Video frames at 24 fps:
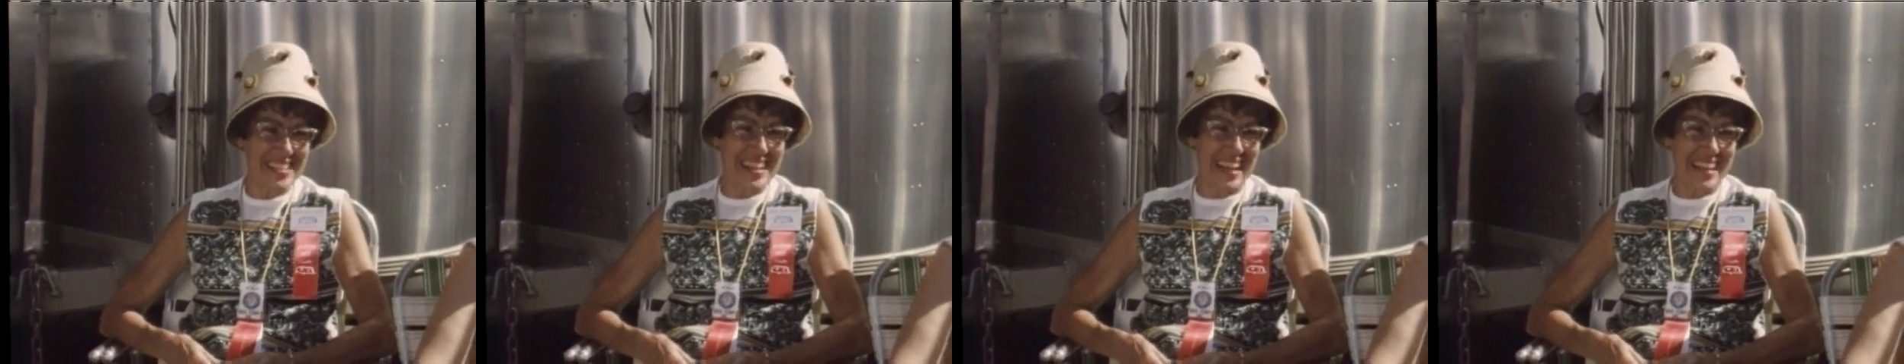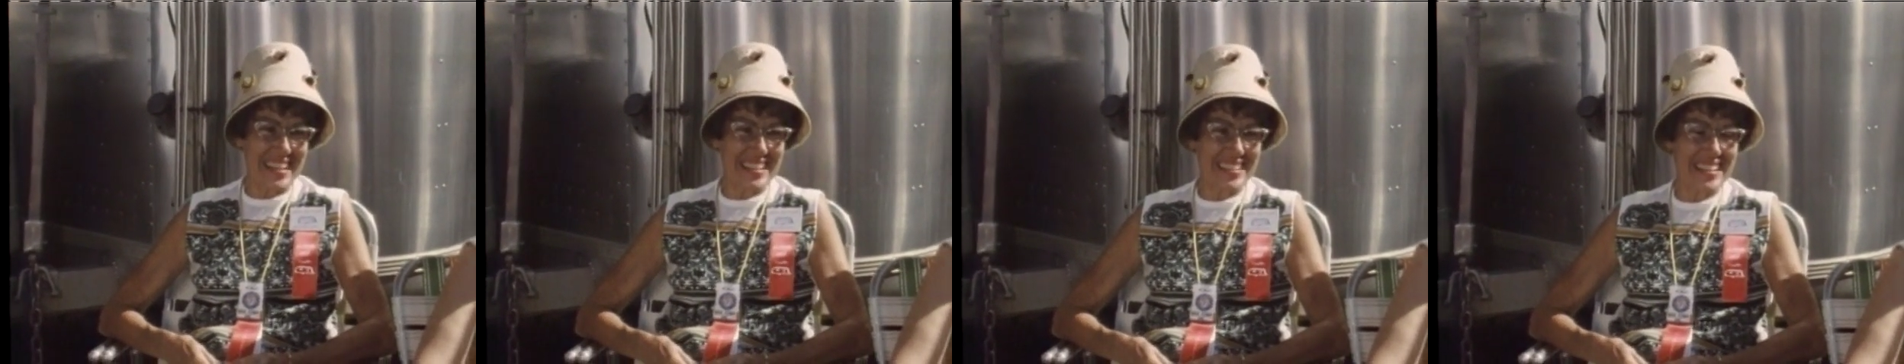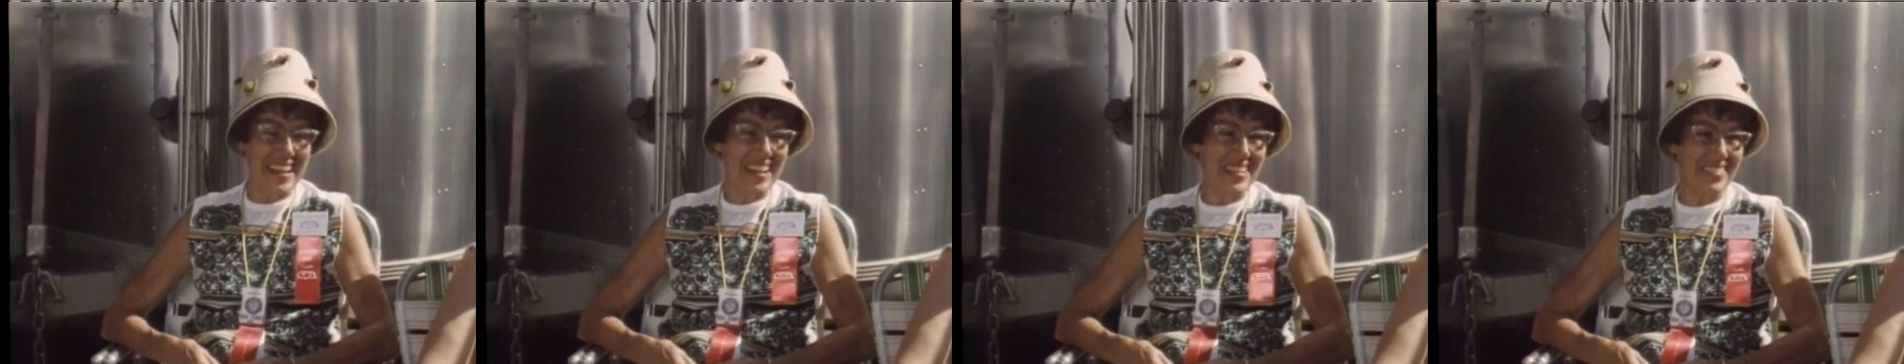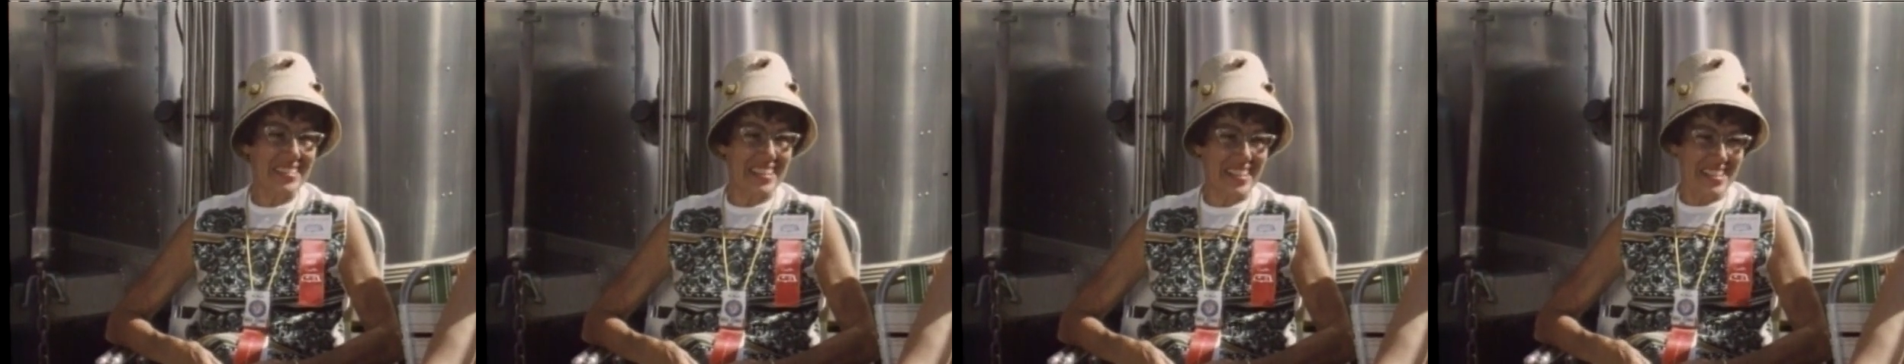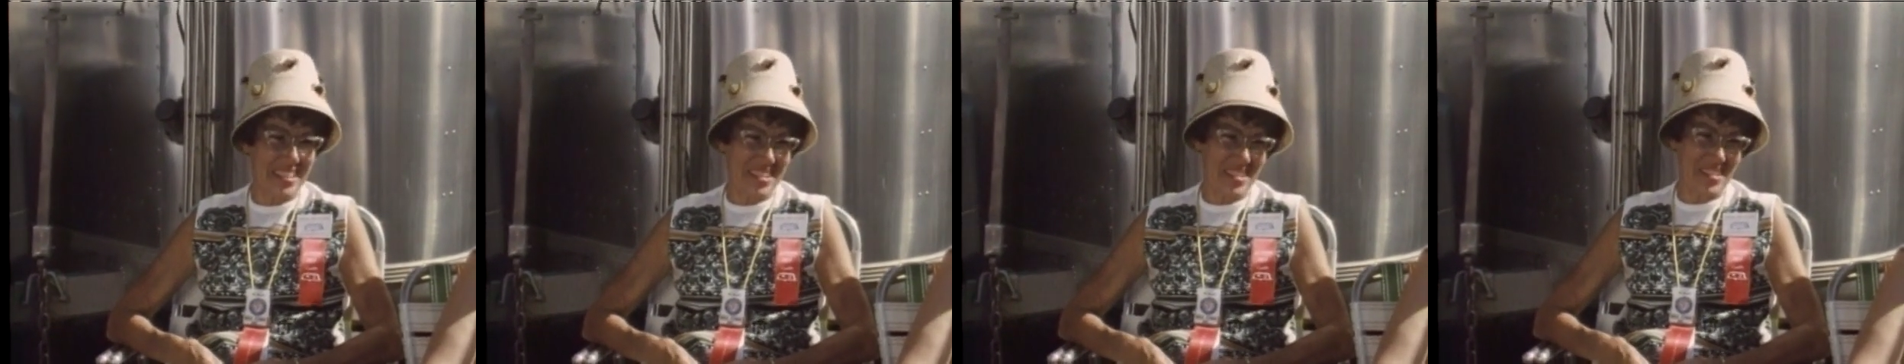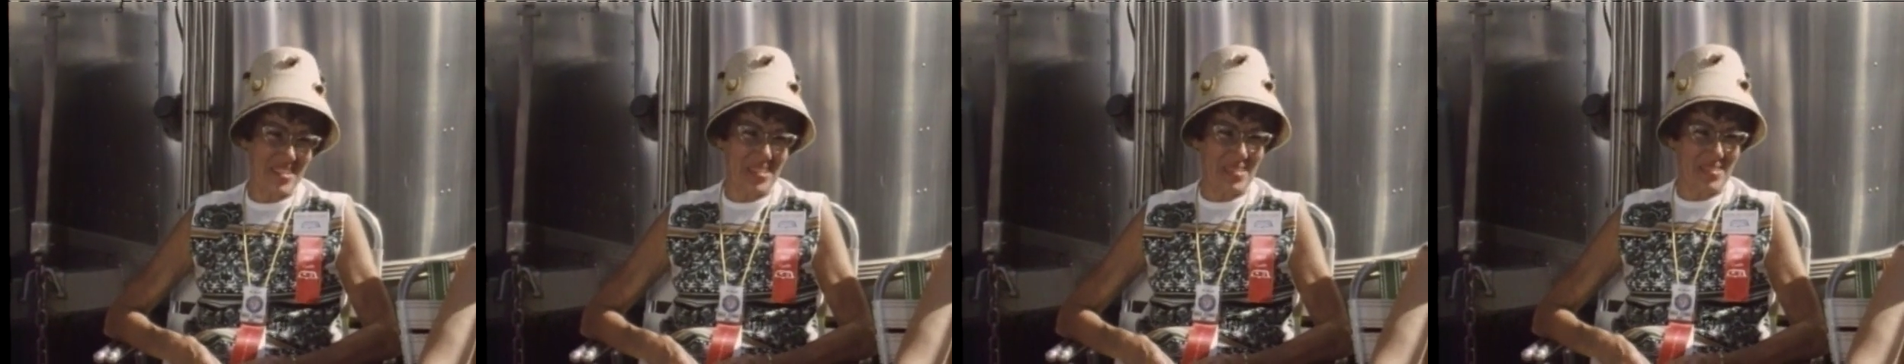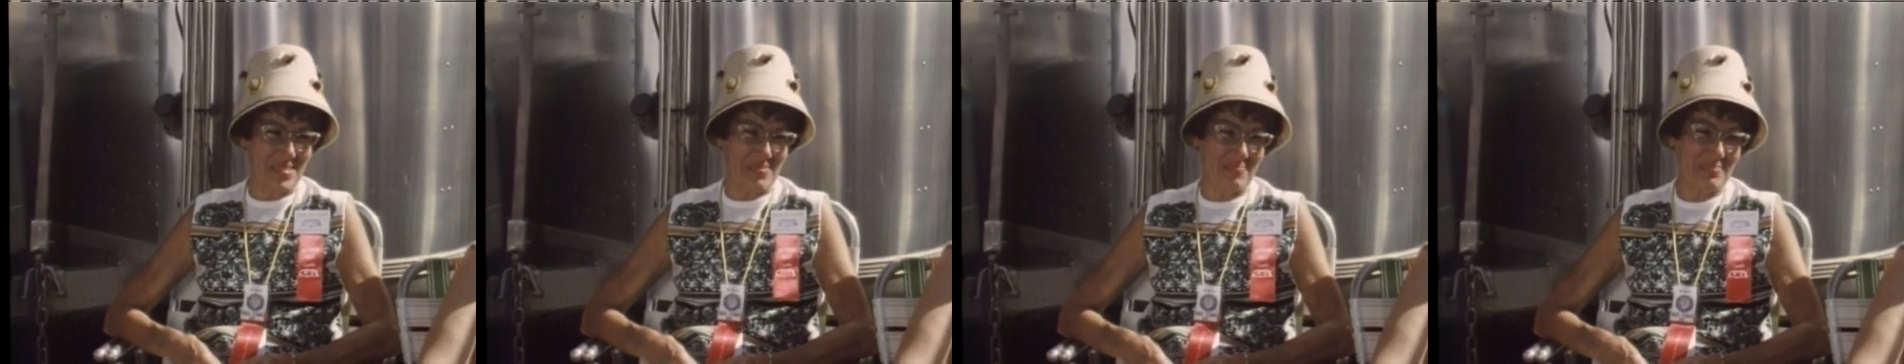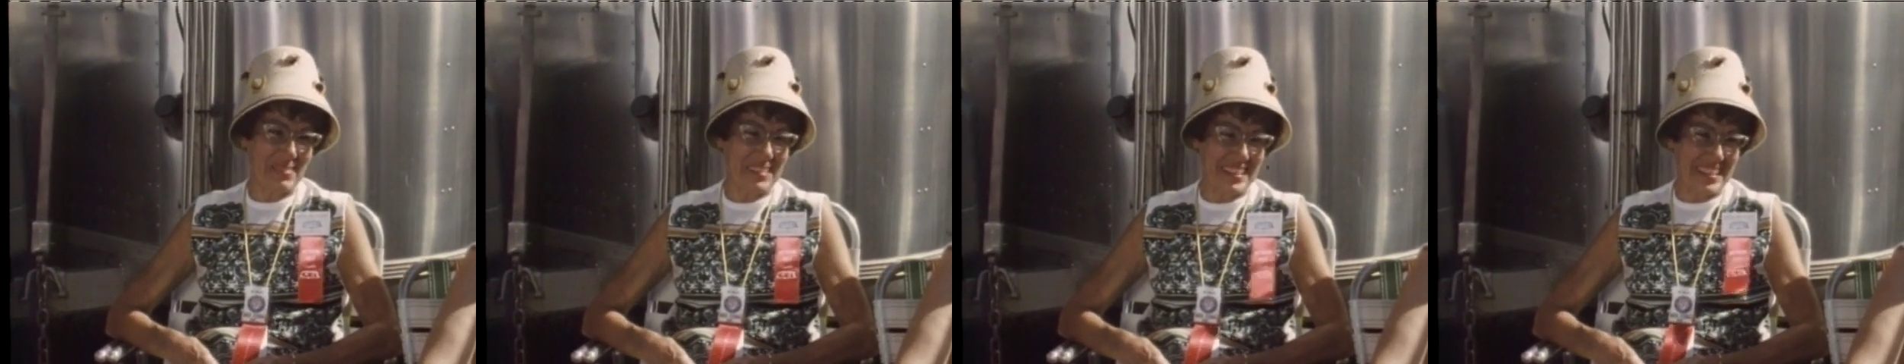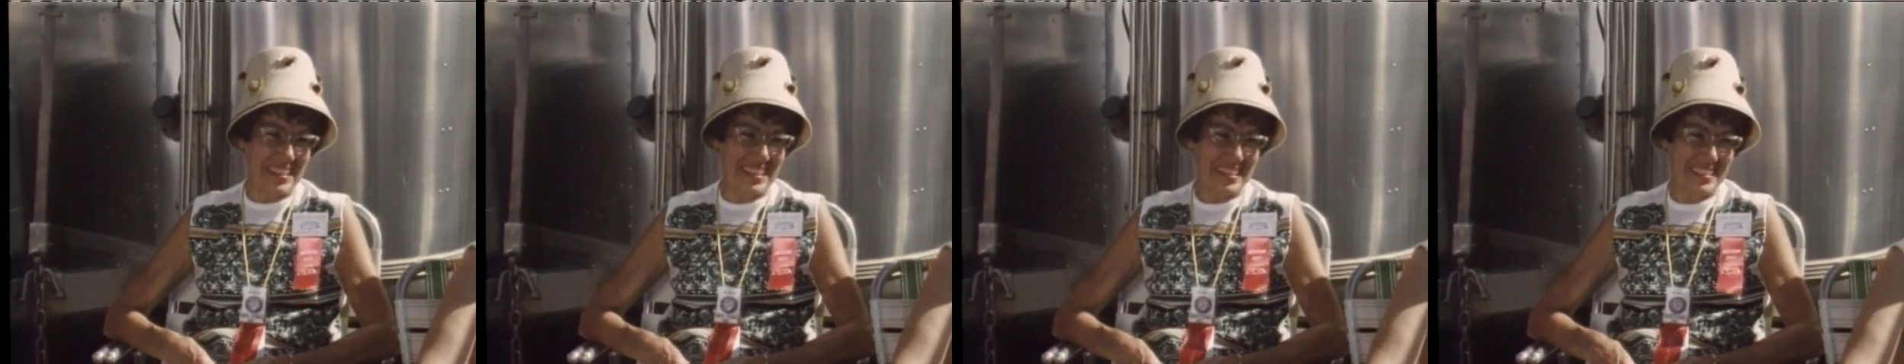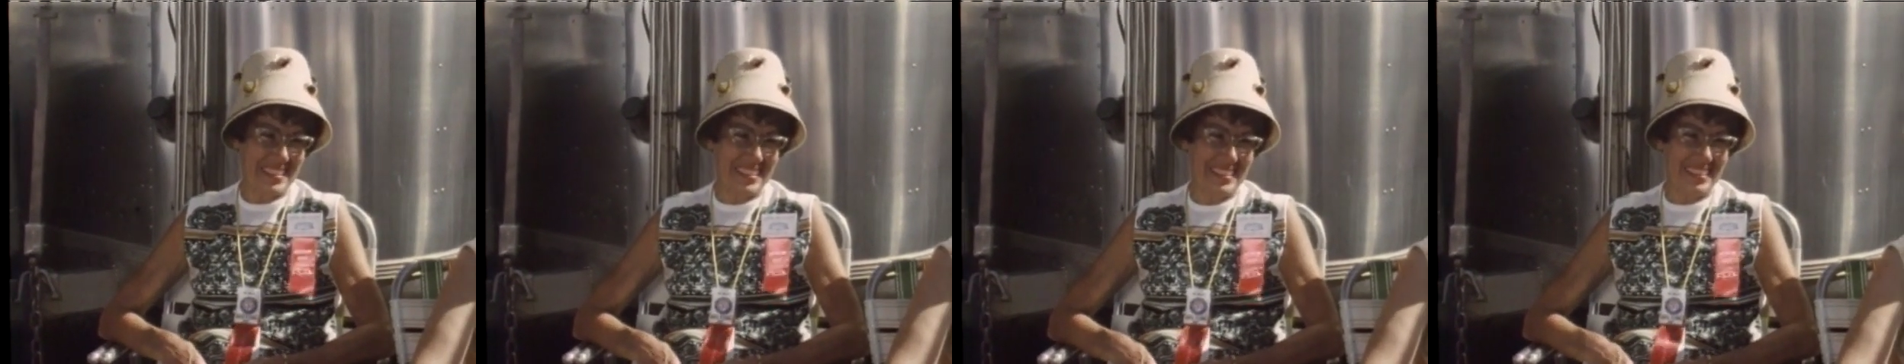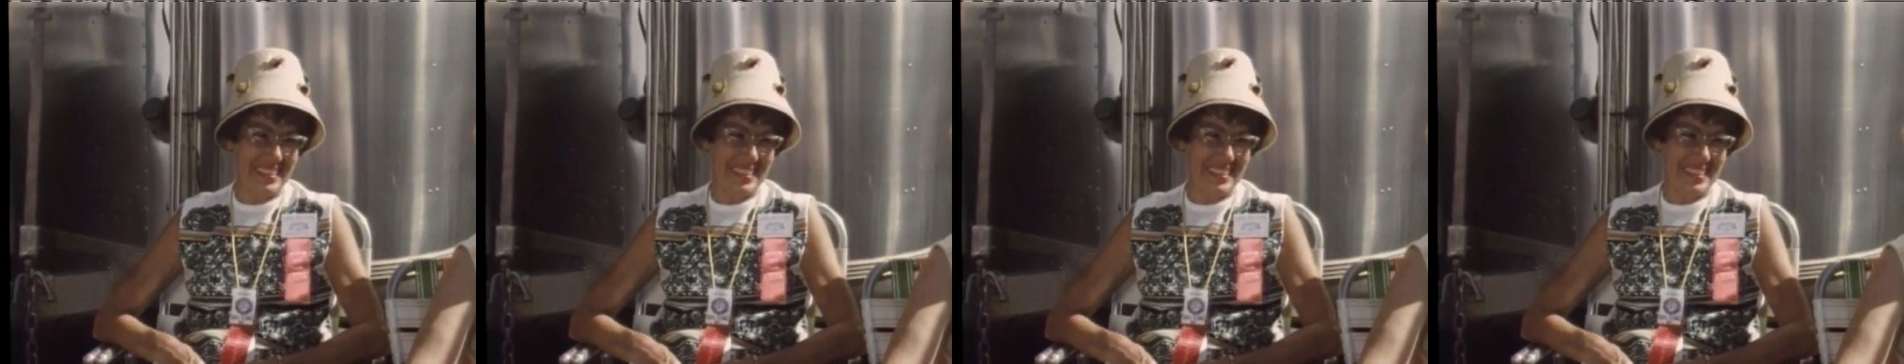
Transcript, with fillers: tied down any certain place.